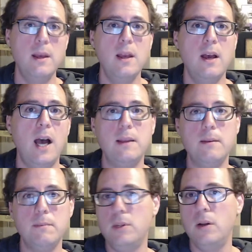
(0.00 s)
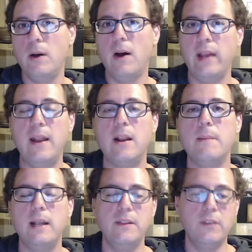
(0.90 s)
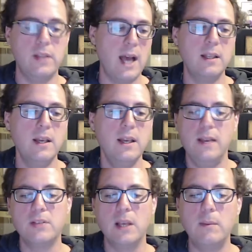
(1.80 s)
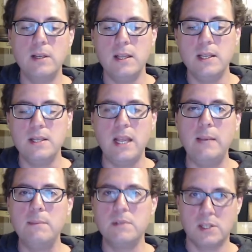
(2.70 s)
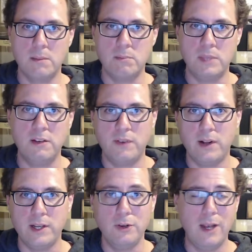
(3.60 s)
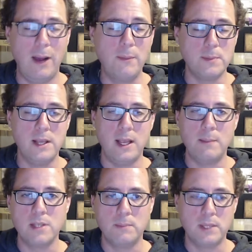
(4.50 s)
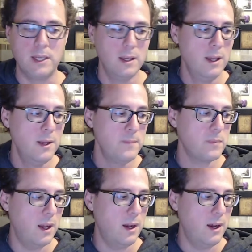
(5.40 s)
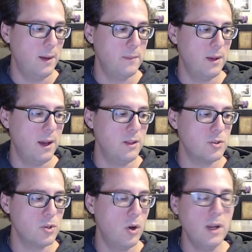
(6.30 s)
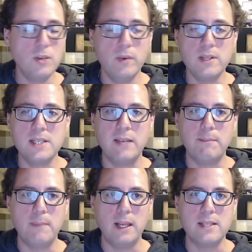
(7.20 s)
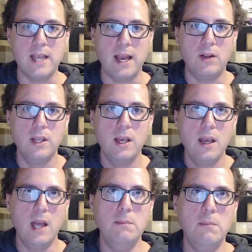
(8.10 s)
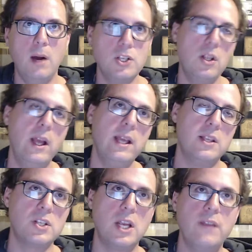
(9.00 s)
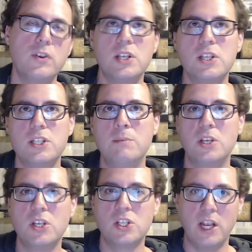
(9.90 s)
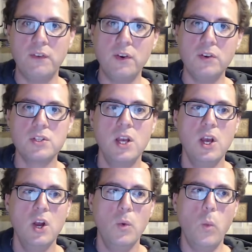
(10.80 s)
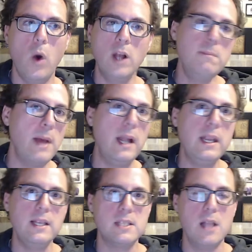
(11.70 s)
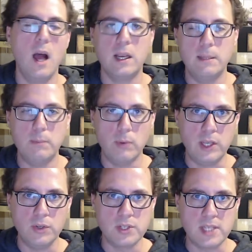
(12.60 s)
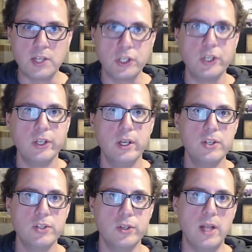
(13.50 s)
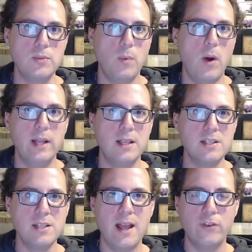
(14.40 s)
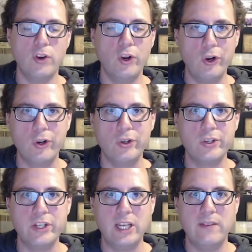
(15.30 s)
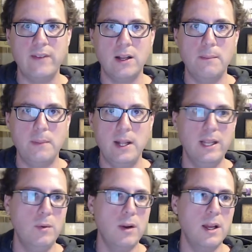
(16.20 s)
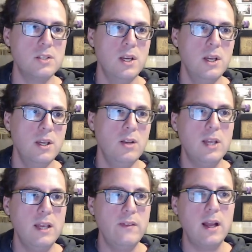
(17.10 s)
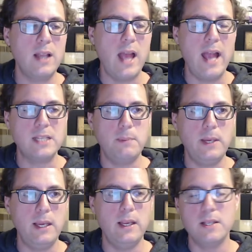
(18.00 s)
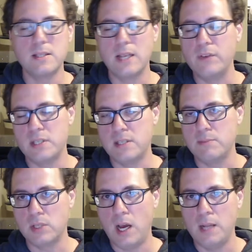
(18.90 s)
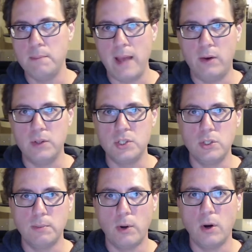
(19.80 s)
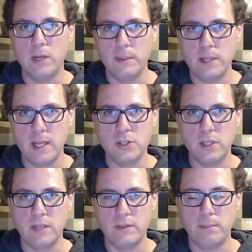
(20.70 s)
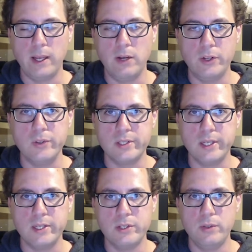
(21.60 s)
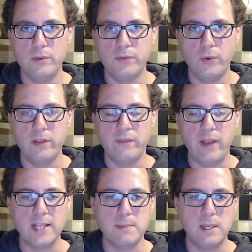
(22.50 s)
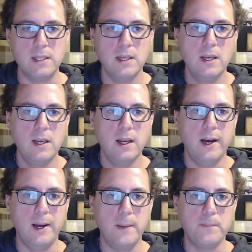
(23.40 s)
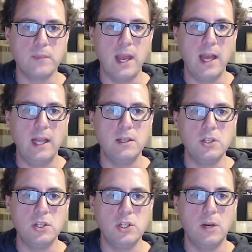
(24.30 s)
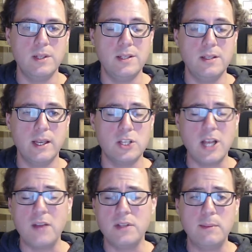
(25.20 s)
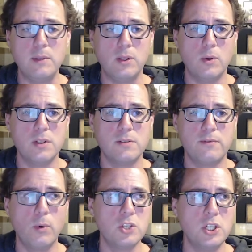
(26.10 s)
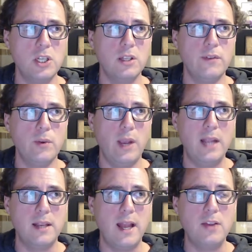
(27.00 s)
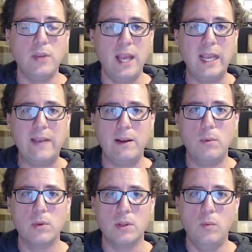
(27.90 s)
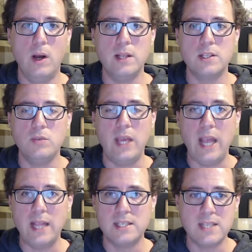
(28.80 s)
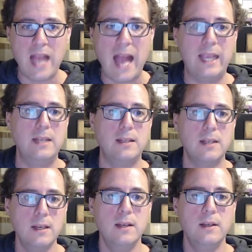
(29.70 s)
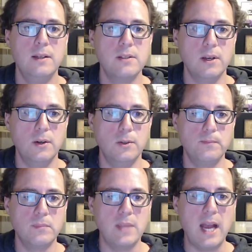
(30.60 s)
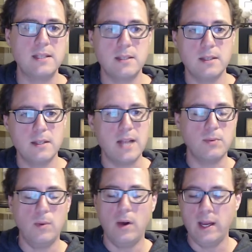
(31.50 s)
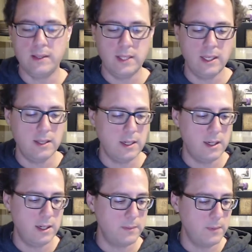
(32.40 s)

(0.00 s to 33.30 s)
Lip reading: I'll hand out a benny for that. If someone names something funny or helps me name something, there's all kinds of reasons to give bennies out, and much like the Cypher System's ciphers, 1 benny is not going to break your session. So that's why it doesn't ever hurt to give out a benny. Whereas, giving out an XP in the Cypher System is going to unbalance your party potentially if the player uses it for an advancement. Like Shadow the Demon Lord's Fortune, if you hand it out, you can't give it out more than once. You can't stack it. So that's why I think that.